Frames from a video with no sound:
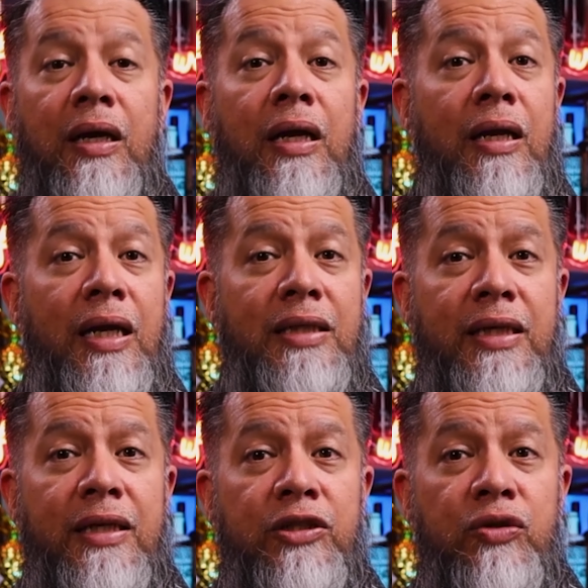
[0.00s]
Let's
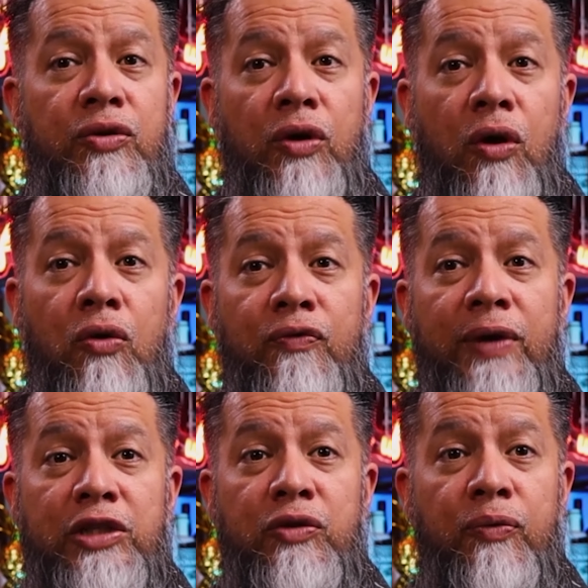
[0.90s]
get into an
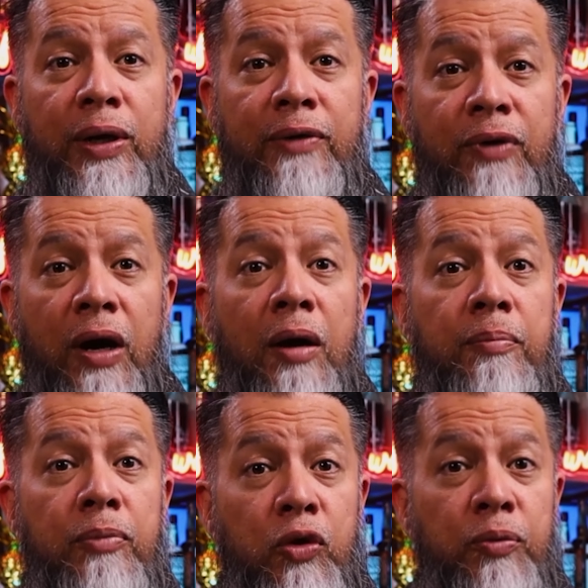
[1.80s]
old-fashioned riff on
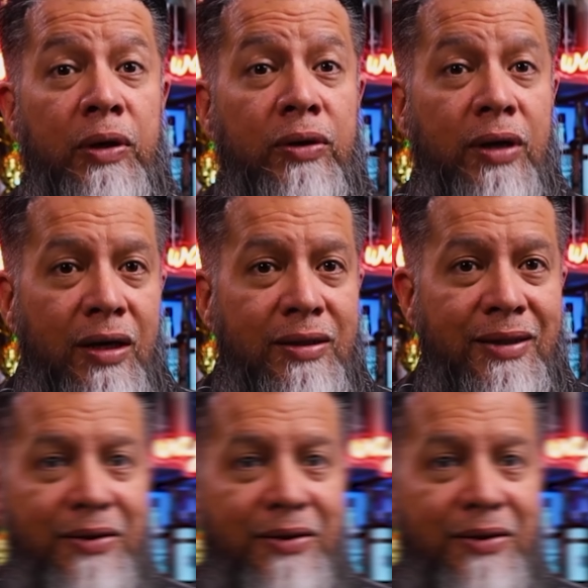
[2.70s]
blue milk cocktail.